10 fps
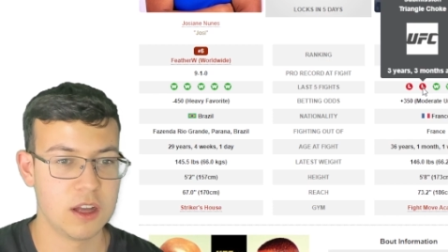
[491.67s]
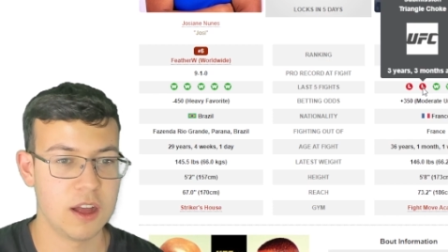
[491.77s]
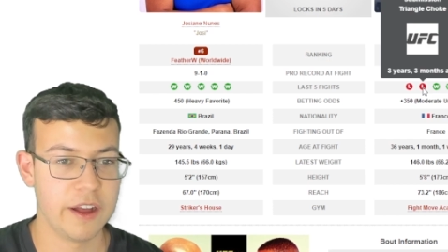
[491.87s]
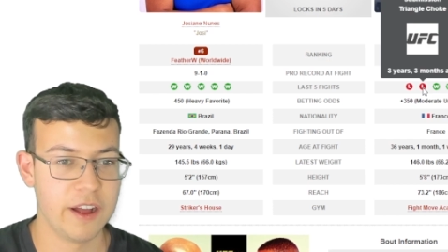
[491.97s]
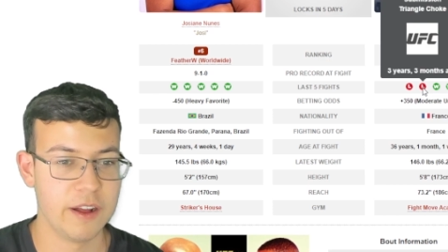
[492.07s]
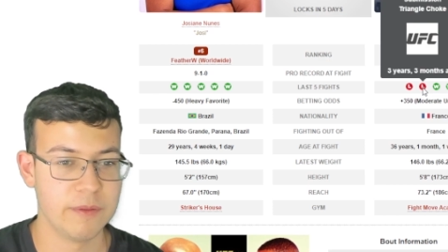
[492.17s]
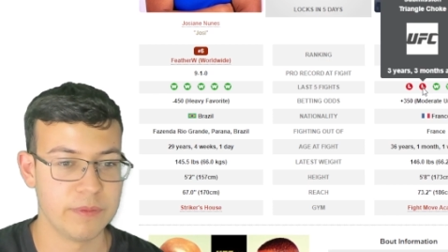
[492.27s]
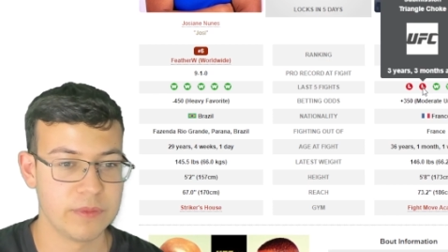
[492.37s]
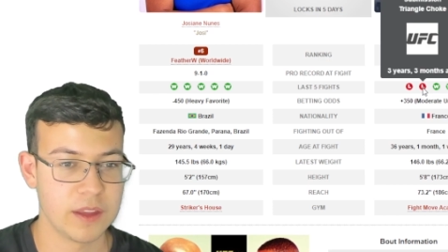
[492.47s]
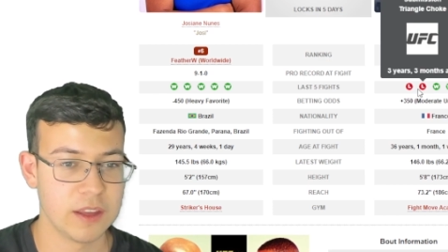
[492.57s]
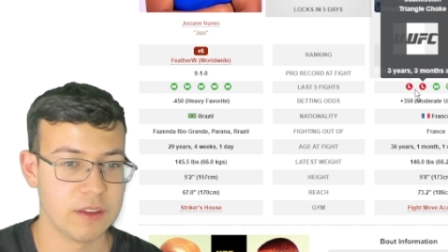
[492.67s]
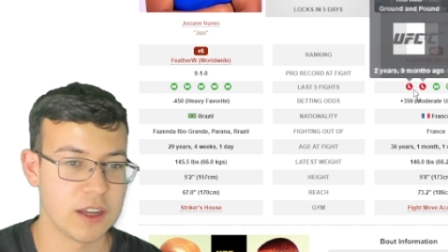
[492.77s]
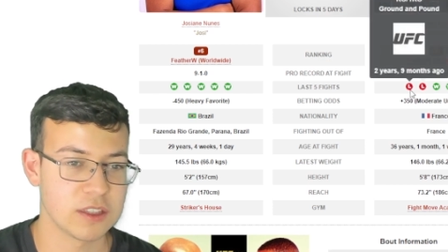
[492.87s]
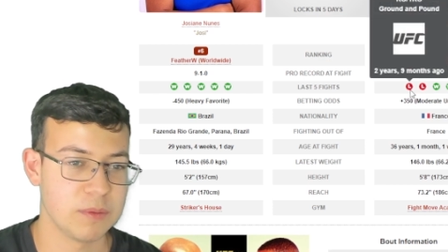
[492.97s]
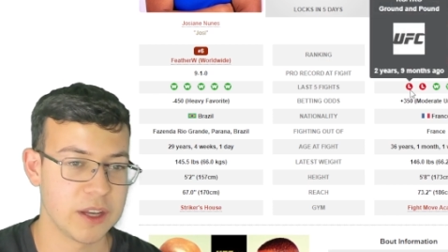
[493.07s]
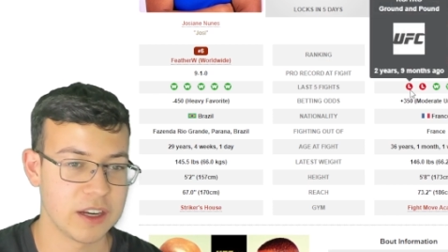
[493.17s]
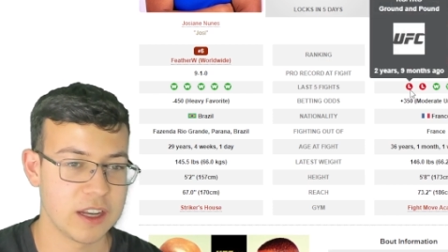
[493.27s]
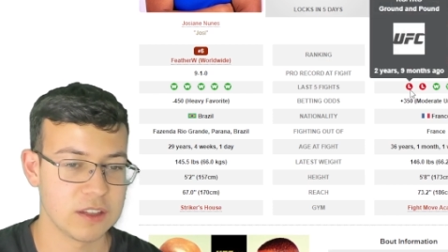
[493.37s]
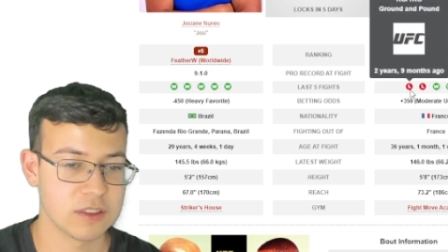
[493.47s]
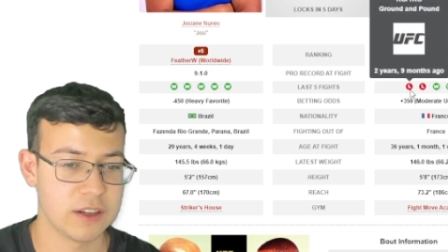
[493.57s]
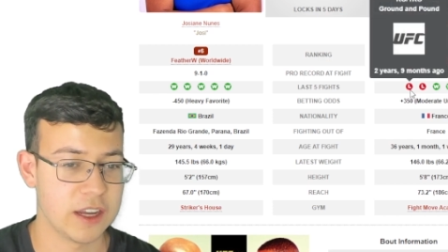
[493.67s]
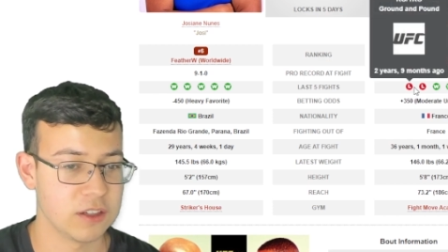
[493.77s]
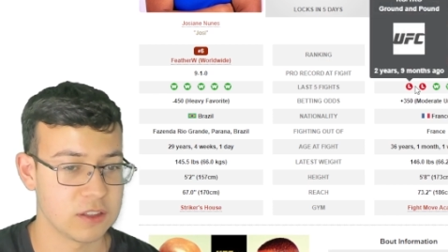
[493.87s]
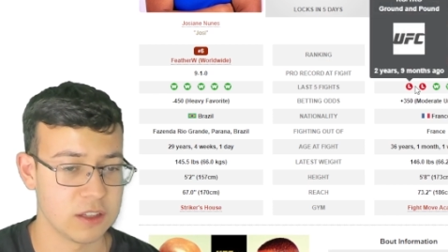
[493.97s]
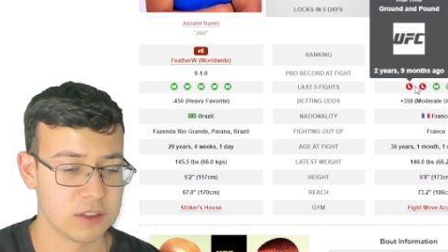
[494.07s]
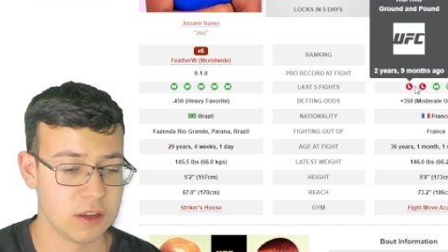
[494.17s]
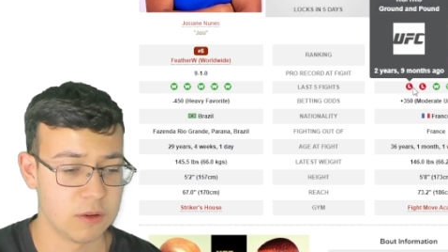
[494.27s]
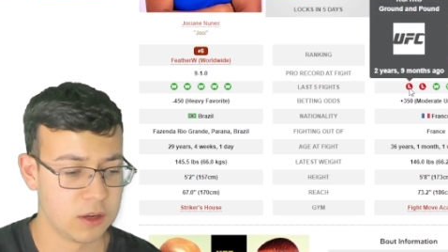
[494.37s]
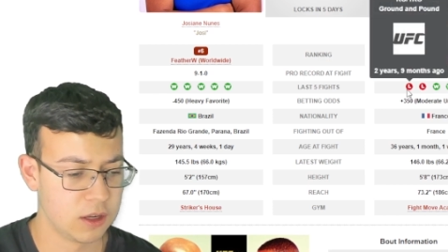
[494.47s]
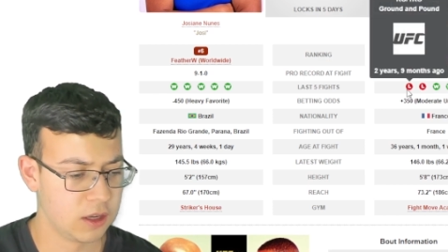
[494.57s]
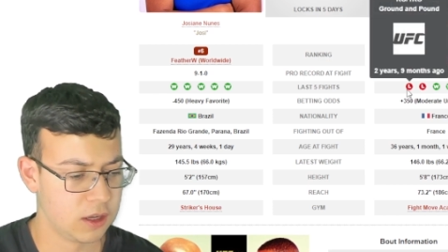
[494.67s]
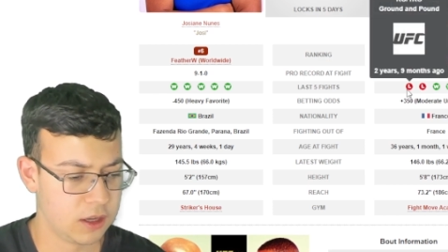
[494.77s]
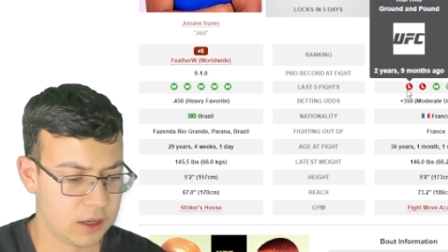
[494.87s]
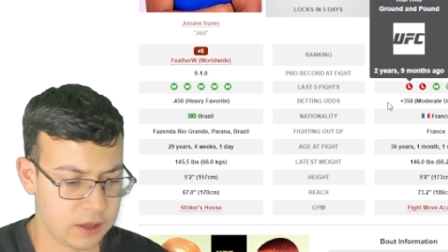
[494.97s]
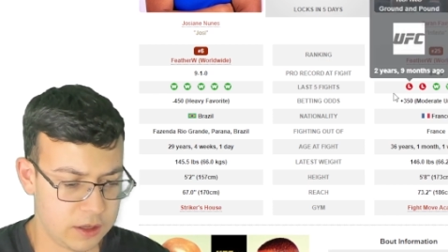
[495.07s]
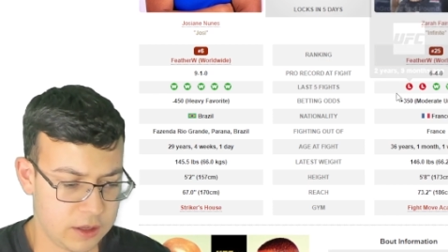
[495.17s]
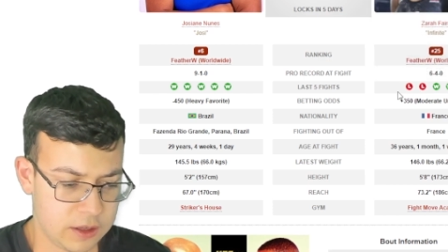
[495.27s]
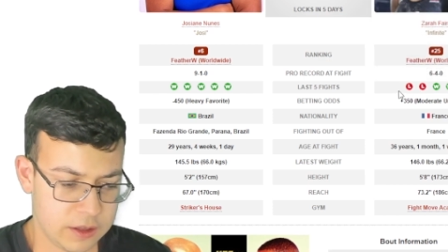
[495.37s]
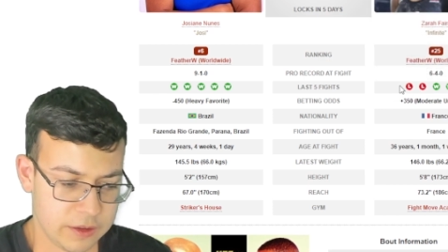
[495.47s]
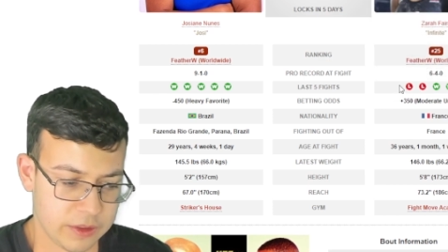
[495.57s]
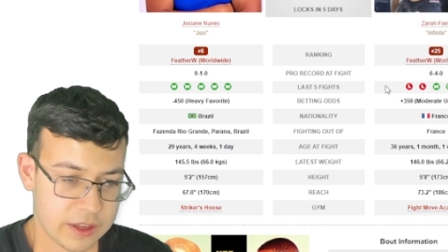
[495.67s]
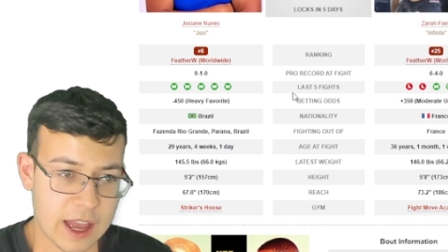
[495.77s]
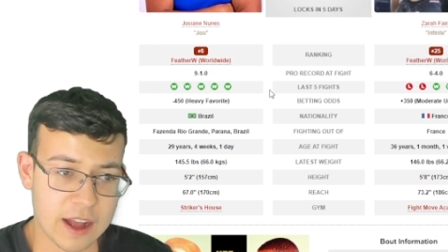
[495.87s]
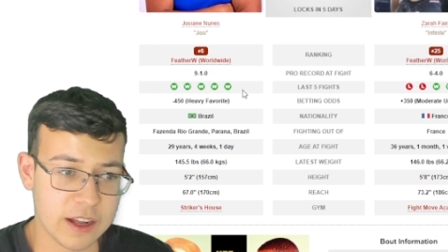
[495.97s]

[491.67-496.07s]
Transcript: and then lost to Megan Anderson. So yeah,